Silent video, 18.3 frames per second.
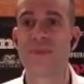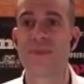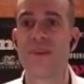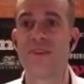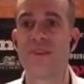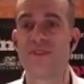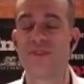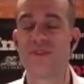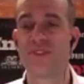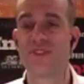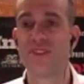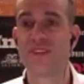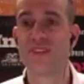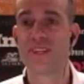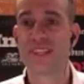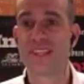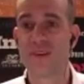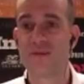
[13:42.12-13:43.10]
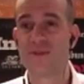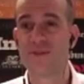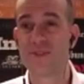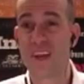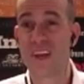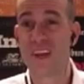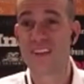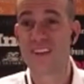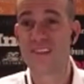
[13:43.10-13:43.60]
So if you look at that, we've
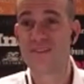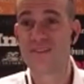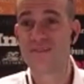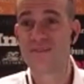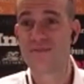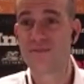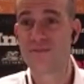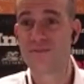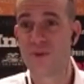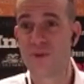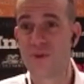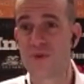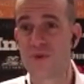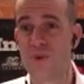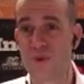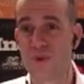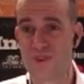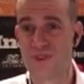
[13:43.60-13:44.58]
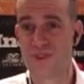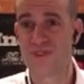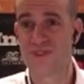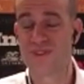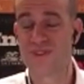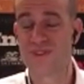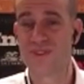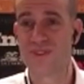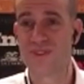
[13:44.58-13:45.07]
got 4
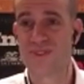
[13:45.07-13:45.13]
quarters,